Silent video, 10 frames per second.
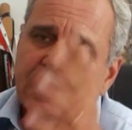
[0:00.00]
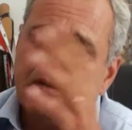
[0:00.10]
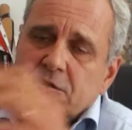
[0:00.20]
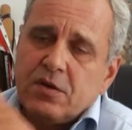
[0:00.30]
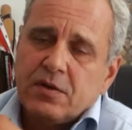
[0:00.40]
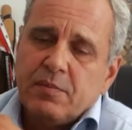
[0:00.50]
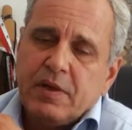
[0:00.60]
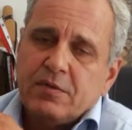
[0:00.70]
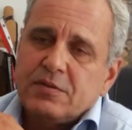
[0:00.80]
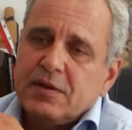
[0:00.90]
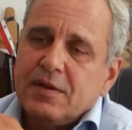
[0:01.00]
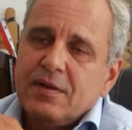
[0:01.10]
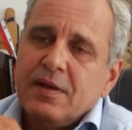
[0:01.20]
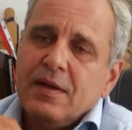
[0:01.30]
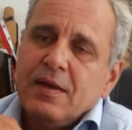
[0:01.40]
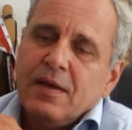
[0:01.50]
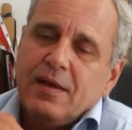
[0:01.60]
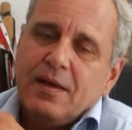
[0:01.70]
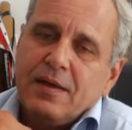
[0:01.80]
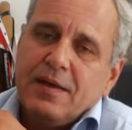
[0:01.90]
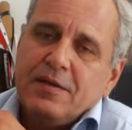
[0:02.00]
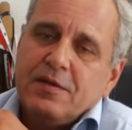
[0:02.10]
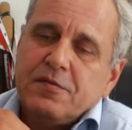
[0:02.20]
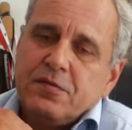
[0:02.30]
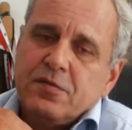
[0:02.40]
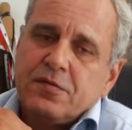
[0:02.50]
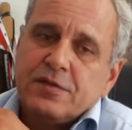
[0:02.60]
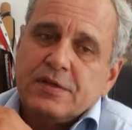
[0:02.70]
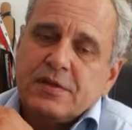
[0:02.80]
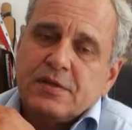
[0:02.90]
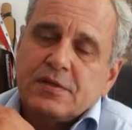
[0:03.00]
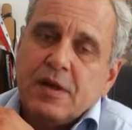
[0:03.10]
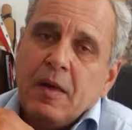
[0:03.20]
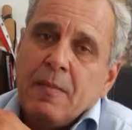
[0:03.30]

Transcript: I could talk about Indian food, for instance.